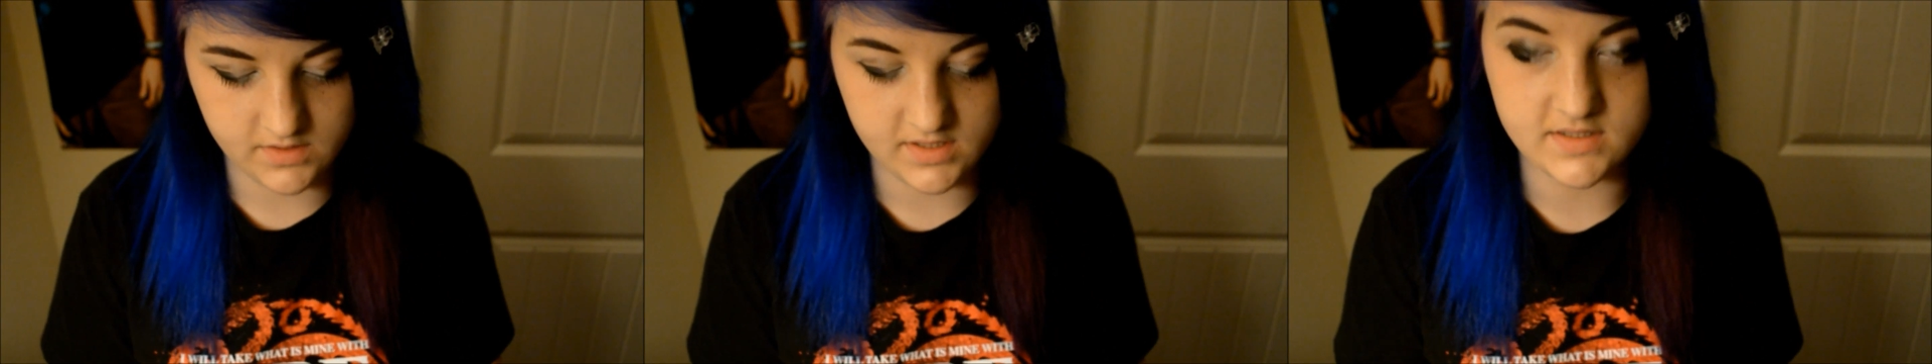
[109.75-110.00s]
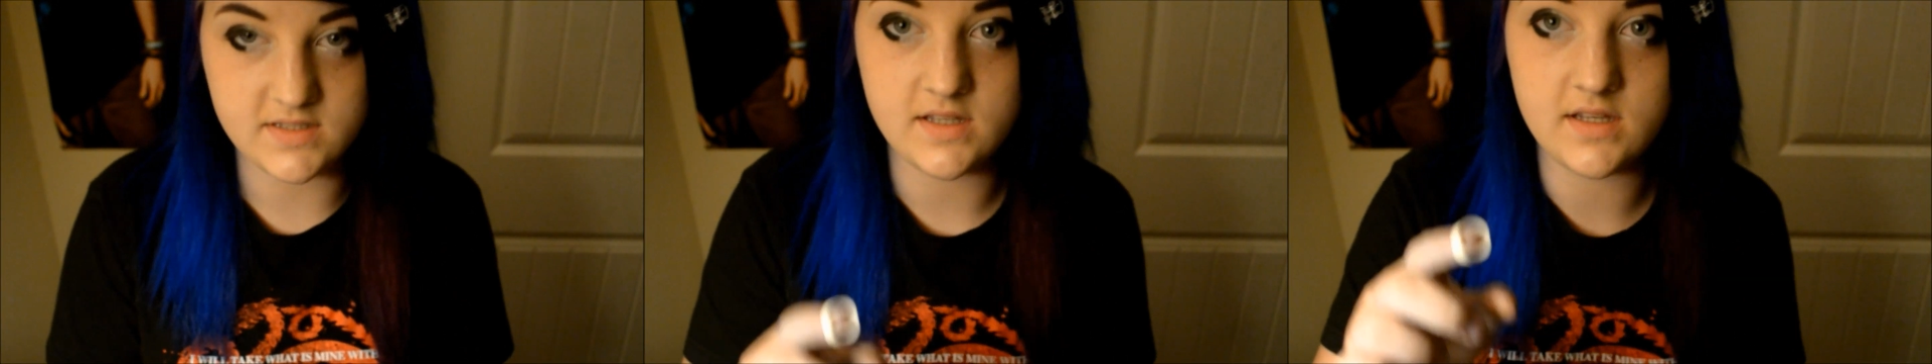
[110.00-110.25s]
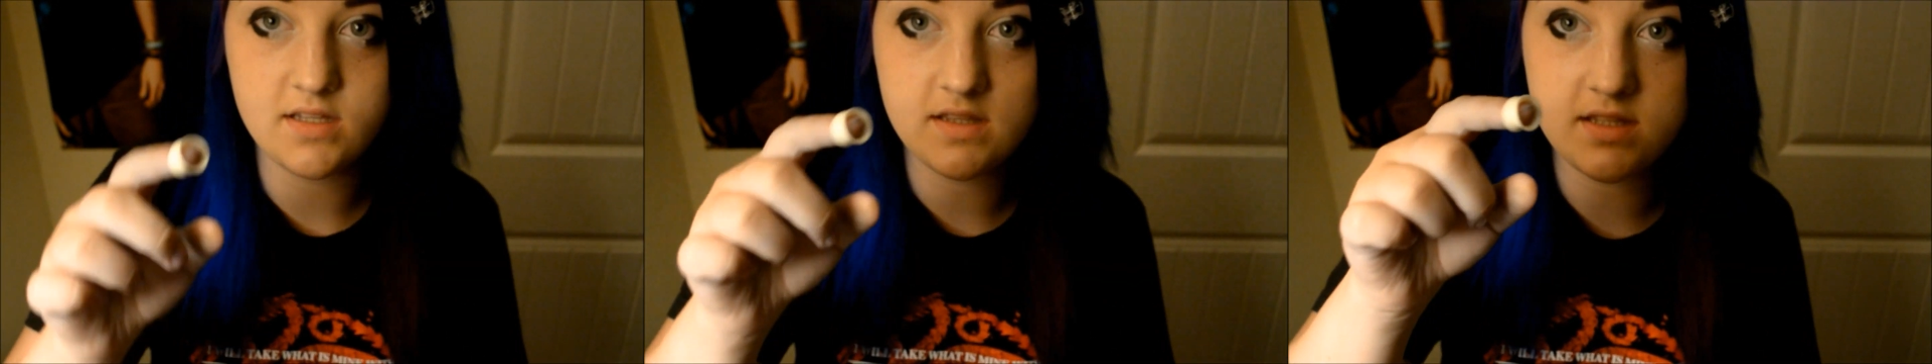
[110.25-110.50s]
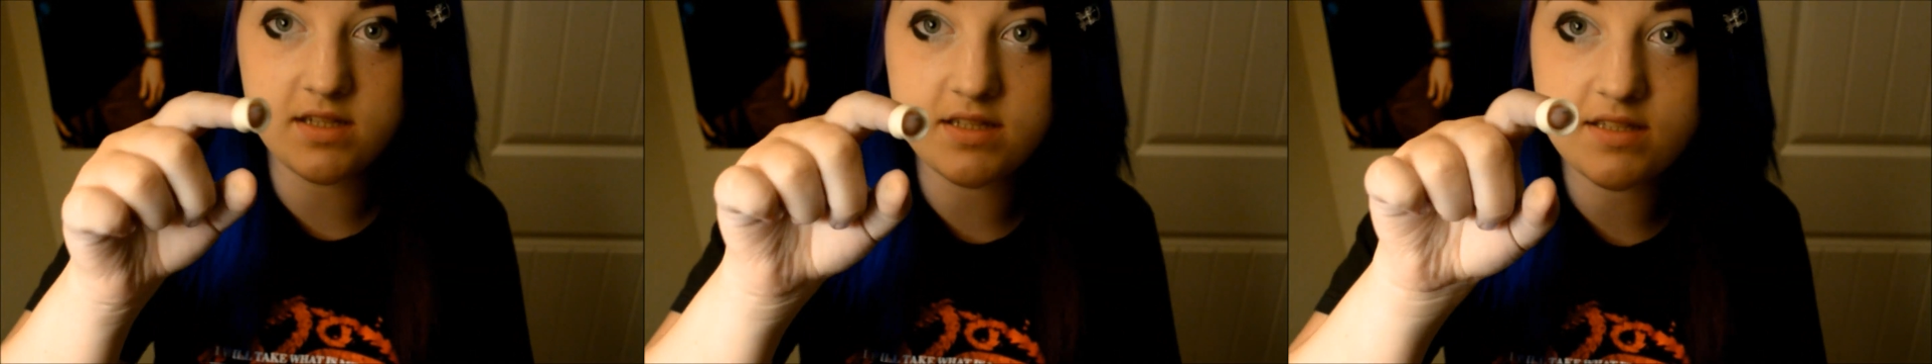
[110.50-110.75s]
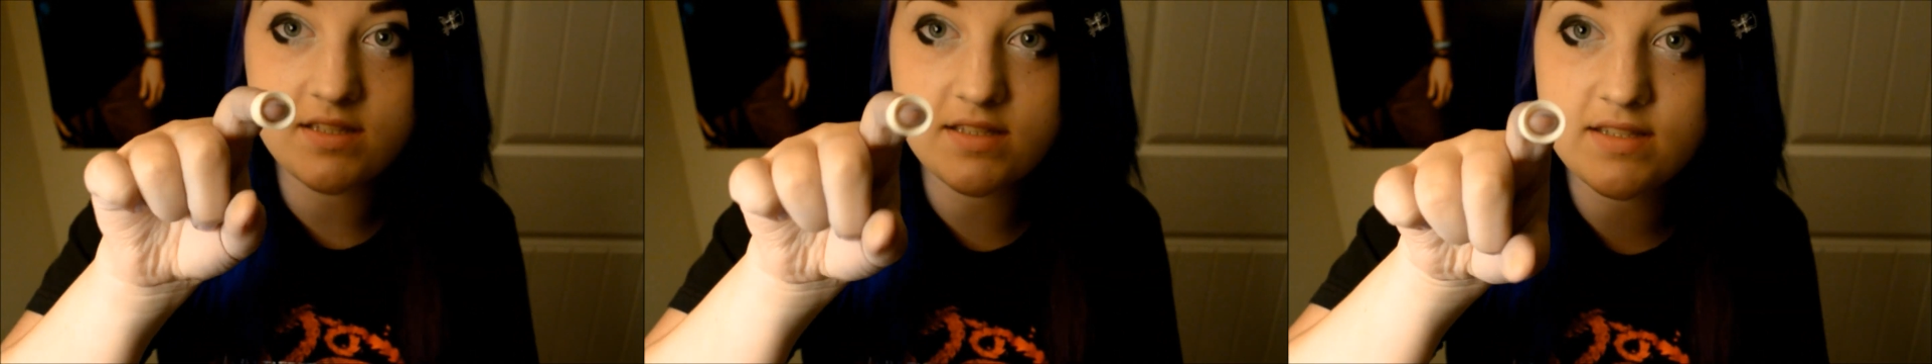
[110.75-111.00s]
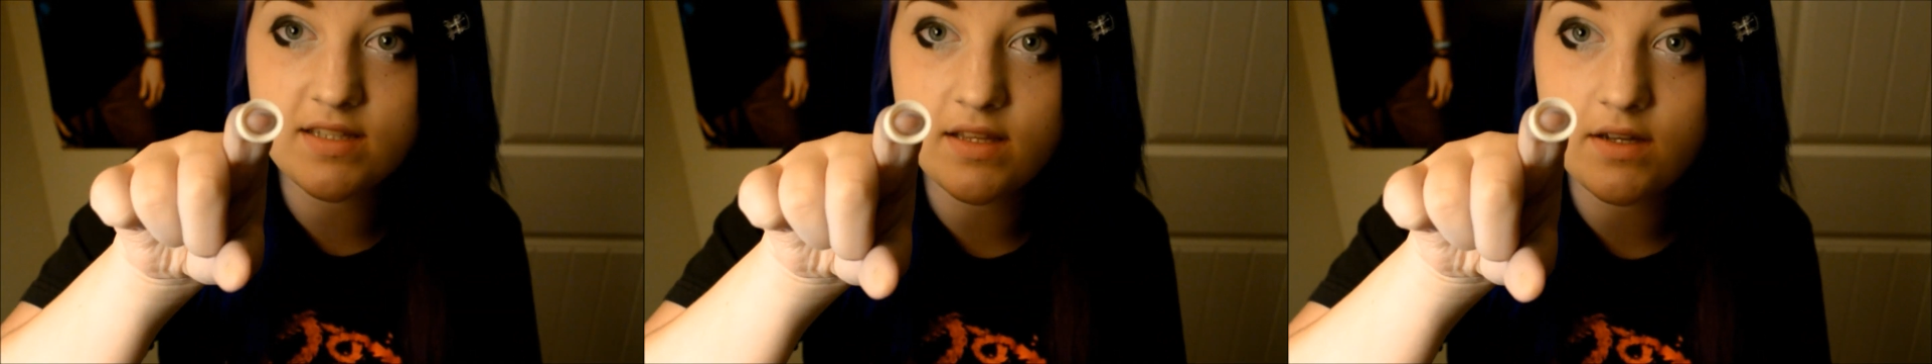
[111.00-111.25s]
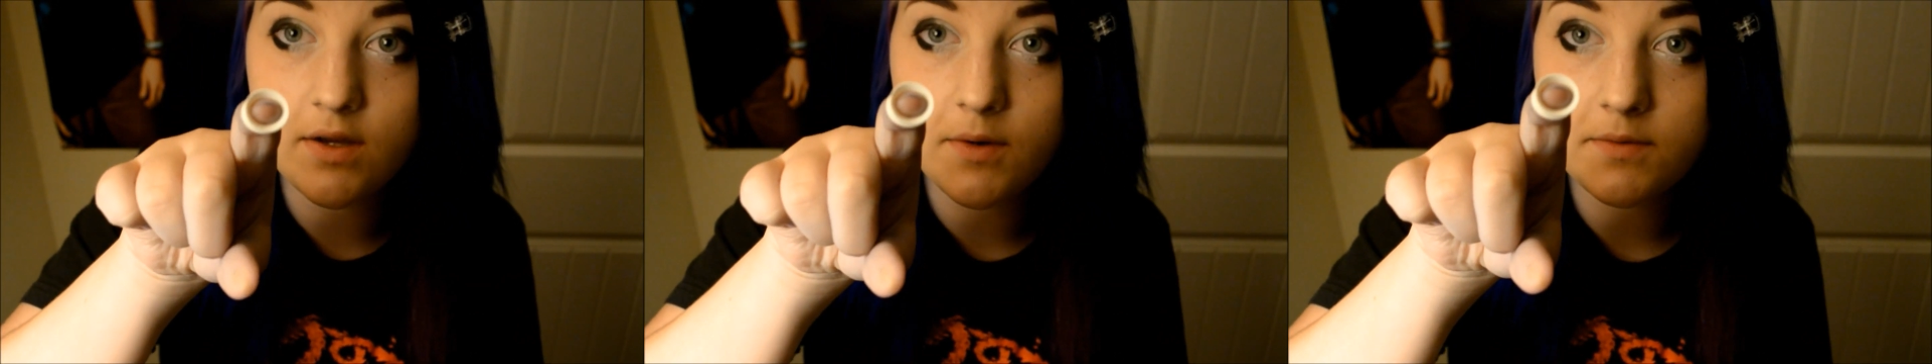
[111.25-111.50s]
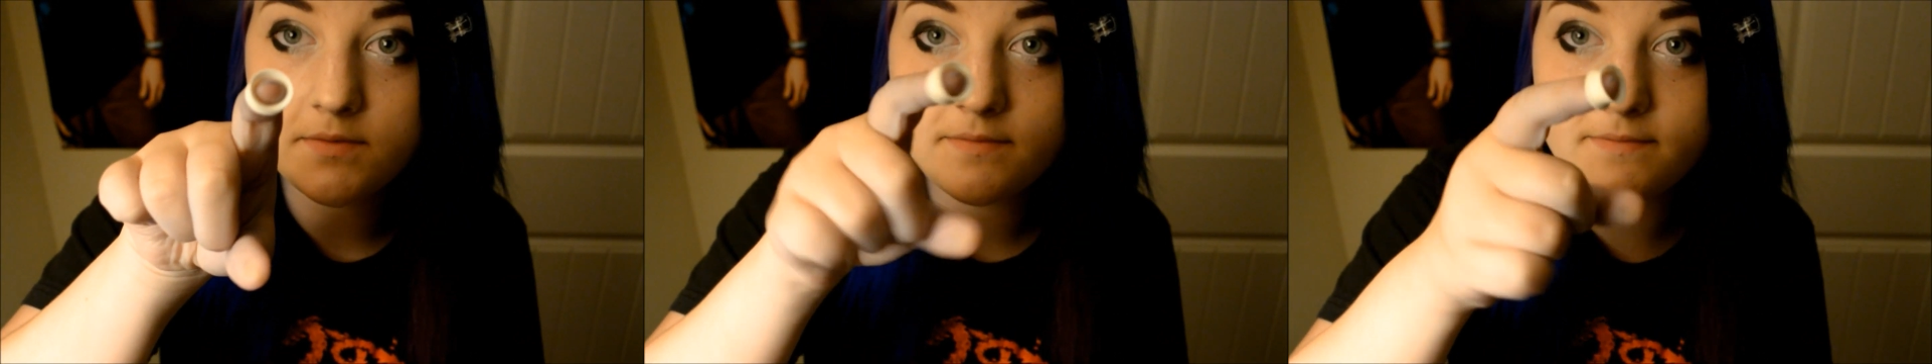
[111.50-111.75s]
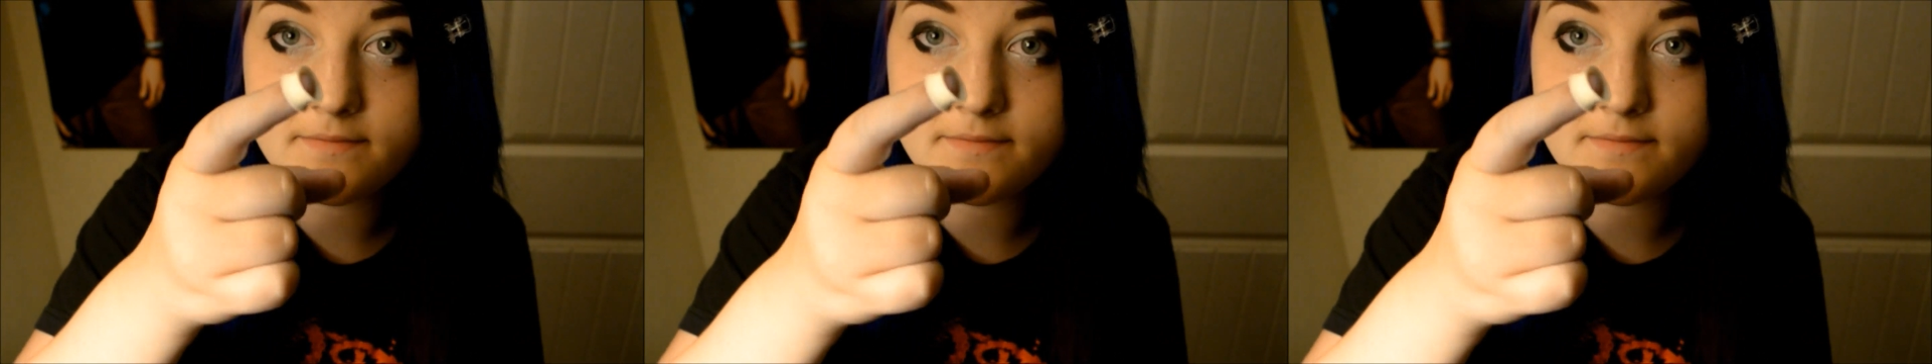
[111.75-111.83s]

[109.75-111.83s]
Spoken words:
is, this is silicone.